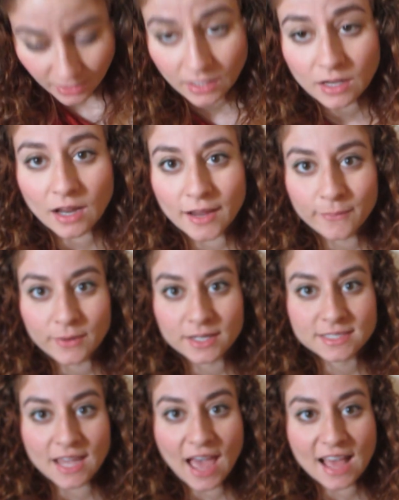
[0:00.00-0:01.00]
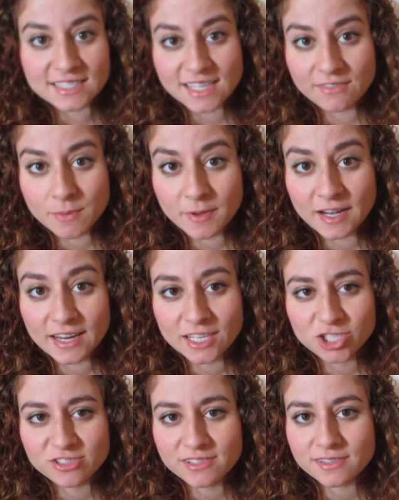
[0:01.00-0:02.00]
that I wanted to ask
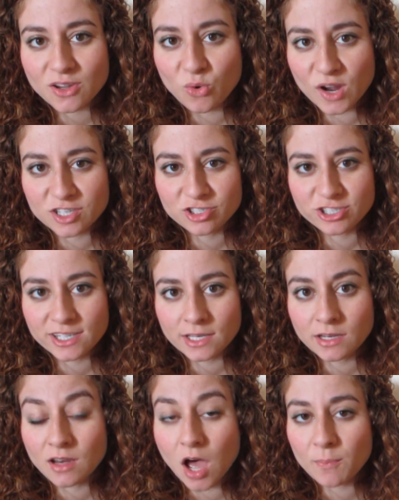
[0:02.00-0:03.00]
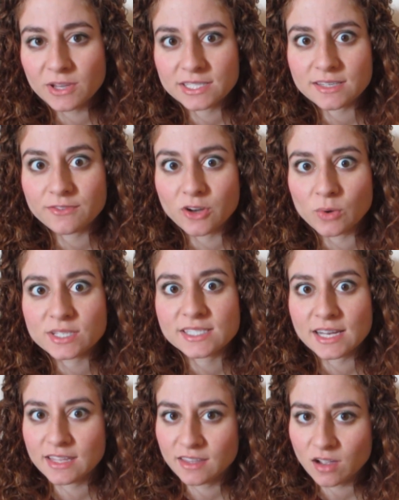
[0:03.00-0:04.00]
everybody, just as a question, not because I've
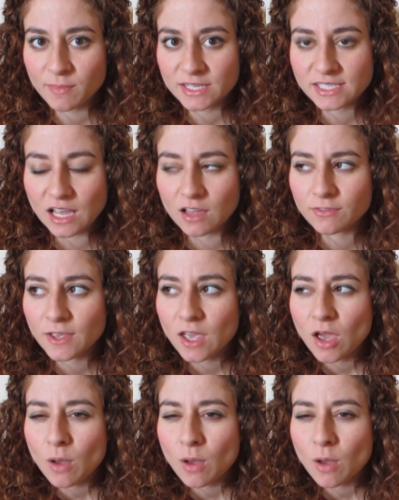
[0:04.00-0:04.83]
noticed anything on myself,